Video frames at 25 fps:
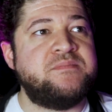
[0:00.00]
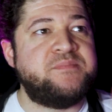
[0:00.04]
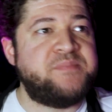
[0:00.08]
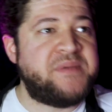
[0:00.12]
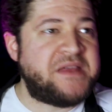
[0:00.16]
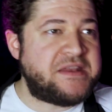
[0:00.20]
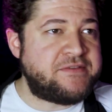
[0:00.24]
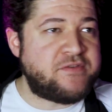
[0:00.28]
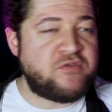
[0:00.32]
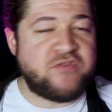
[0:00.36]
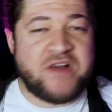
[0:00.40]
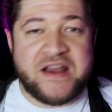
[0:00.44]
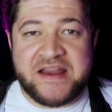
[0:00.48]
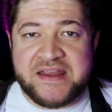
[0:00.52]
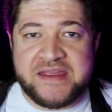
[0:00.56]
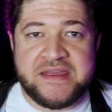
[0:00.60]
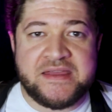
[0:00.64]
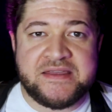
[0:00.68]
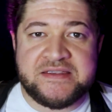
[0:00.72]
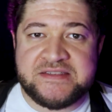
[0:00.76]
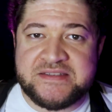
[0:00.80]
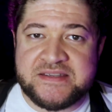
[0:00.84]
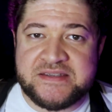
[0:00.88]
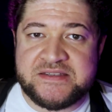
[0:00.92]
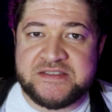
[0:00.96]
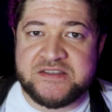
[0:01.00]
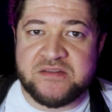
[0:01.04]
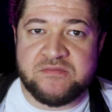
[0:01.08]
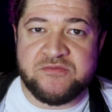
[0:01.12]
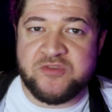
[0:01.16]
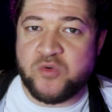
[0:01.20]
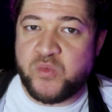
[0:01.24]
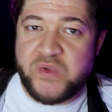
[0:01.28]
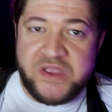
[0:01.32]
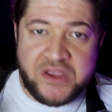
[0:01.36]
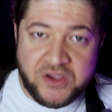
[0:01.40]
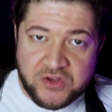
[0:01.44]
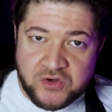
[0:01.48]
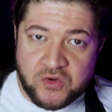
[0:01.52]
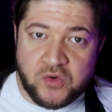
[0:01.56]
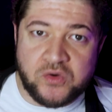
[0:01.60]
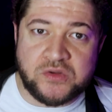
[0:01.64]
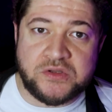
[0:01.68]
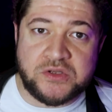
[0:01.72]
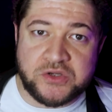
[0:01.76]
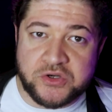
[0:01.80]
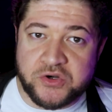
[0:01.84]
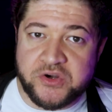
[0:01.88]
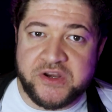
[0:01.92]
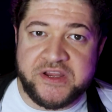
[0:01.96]
bit of a ranking system that we can
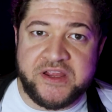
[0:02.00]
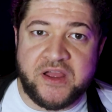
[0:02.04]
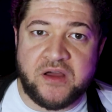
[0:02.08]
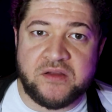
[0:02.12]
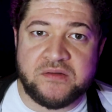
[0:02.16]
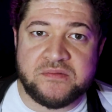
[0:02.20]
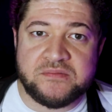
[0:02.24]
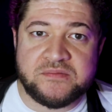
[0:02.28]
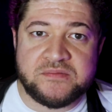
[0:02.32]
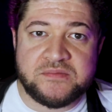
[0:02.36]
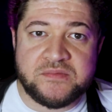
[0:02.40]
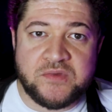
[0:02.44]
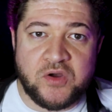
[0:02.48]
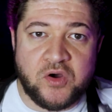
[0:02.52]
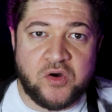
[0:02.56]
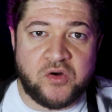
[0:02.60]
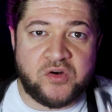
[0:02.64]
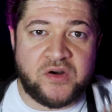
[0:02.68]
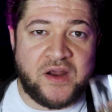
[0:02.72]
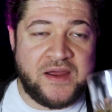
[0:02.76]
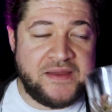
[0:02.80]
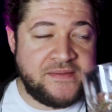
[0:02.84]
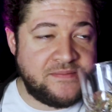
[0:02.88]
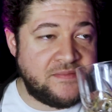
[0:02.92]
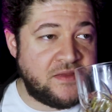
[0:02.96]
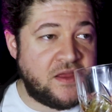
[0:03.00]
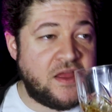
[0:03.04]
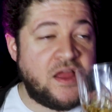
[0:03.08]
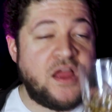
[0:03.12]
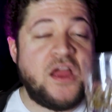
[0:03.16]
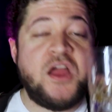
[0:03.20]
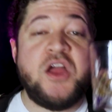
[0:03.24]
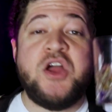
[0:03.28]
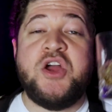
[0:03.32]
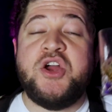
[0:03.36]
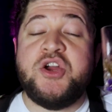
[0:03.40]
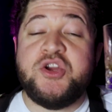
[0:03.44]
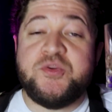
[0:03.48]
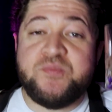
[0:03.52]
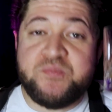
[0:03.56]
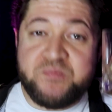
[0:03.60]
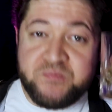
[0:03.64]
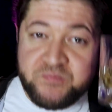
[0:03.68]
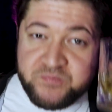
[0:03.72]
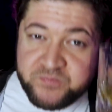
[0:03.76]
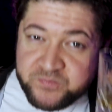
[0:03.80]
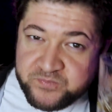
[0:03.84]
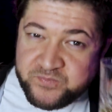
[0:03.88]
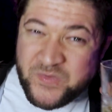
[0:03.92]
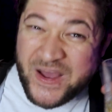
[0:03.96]
all agree on, all right?
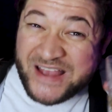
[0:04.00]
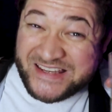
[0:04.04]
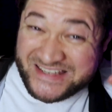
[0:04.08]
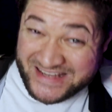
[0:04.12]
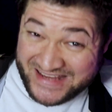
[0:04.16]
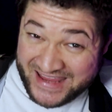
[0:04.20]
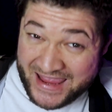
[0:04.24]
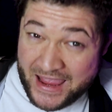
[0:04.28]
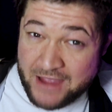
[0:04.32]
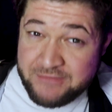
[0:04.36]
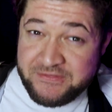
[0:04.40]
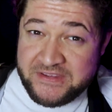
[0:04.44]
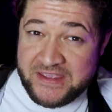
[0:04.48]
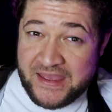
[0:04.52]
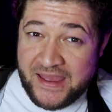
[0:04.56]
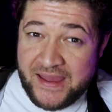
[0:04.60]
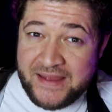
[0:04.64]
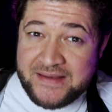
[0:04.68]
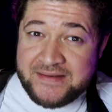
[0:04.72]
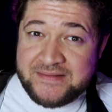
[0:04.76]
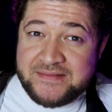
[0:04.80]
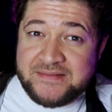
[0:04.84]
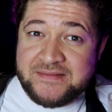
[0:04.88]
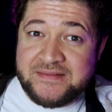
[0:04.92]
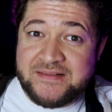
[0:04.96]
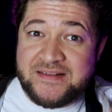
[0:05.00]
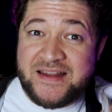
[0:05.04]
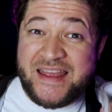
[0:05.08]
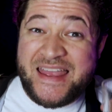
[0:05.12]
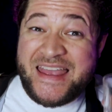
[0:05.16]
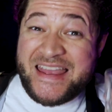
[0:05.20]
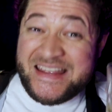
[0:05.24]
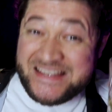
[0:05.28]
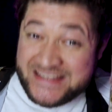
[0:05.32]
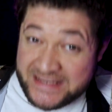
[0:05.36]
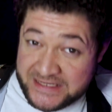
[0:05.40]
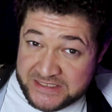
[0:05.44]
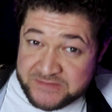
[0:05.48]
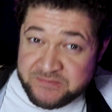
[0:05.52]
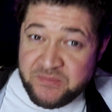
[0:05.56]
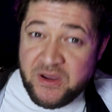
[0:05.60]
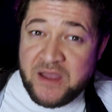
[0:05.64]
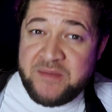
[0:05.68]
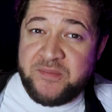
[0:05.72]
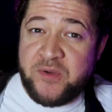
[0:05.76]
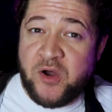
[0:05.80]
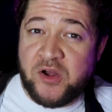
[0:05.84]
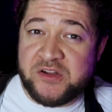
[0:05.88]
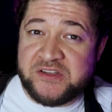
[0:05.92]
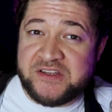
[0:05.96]
As a caveat, it is
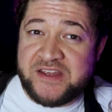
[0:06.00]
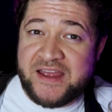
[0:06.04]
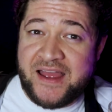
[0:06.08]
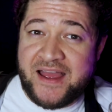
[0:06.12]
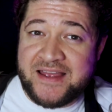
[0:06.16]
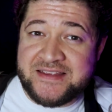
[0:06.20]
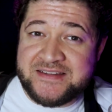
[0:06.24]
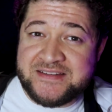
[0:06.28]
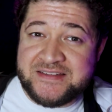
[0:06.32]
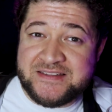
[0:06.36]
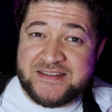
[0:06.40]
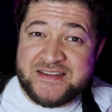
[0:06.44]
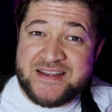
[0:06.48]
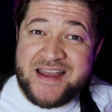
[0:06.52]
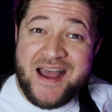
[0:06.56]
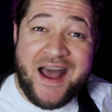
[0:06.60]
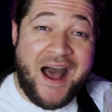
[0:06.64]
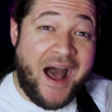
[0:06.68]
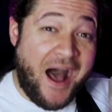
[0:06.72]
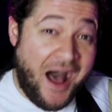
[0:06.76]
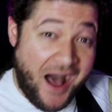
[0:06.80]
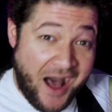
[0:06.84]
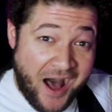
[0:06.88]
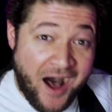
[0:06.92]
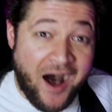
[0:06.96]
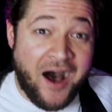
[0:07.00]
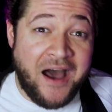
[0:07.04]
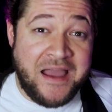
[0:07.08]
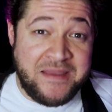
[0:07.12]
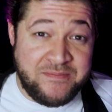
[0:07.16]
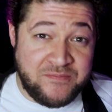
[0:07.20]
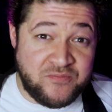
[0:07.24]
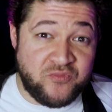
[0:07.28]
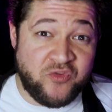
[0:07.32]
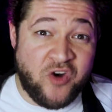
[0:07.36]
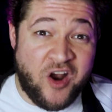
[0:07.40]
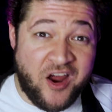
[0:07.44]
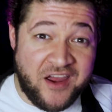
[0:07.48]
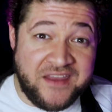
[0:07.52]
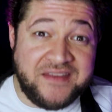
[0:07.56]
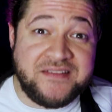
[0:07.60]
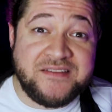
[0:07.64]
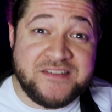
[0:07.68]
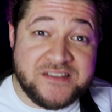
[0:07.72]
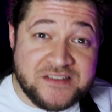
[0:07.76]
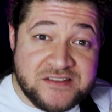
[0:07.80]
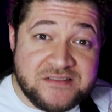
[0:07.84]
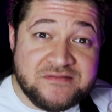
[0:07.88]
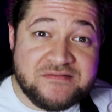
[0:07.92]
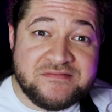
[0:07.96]
my podcast. I'm
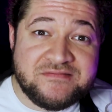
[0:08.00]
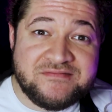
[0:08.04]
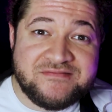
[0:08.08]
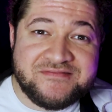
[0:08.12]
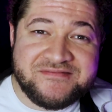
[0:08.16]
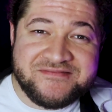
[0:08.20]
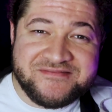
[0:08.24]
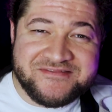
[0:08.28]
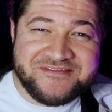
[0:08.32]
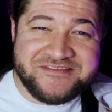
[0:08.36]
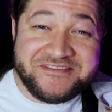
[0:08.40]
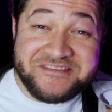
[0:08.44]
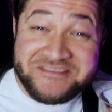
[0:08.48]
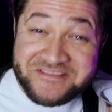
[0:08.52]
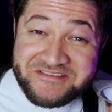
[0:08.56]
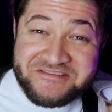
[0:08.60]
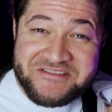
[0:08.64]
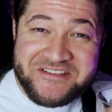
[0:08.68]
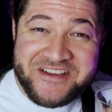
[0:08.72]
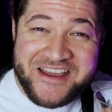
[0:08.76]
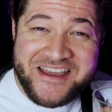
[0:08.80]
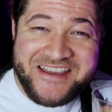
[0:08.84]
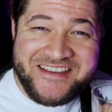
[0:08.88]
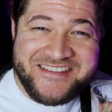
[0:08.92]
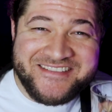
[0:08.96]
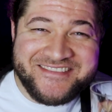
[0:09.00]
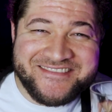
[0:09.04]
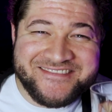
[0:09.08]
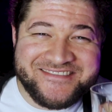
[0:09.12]
right. Okay?